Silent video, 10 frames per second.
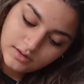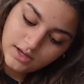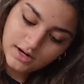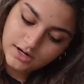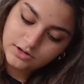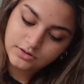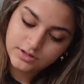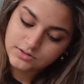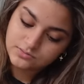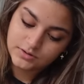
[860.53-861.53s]
And I know
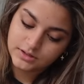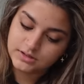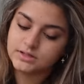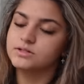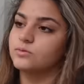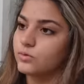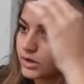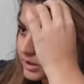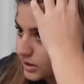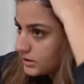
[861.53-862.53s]
this really doesn't
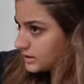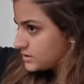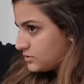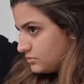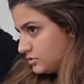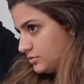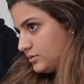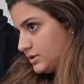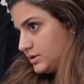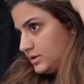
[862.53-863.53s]
work unless you
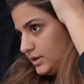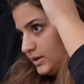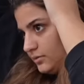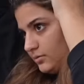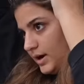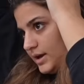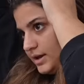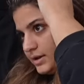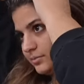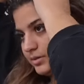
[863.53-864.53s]
do it like right
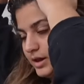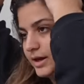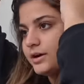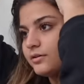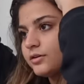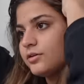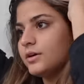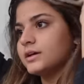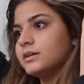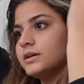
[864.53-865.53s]
and apply it
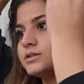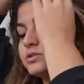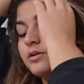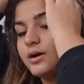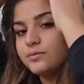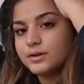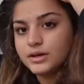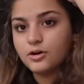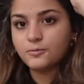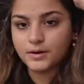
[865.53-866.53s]
correctly, so I
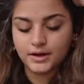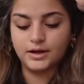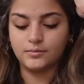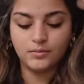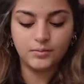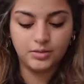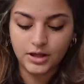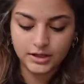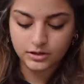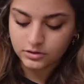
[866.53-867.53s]
really hope I am
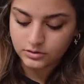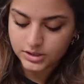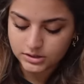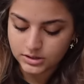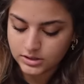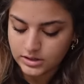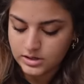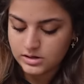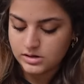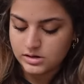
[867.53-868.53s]
applying it correctly
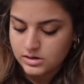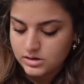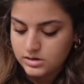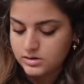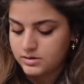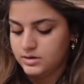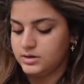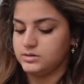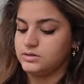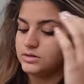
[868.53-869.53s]

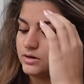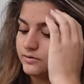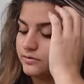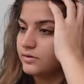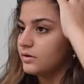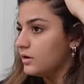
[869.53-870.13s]
and stuff.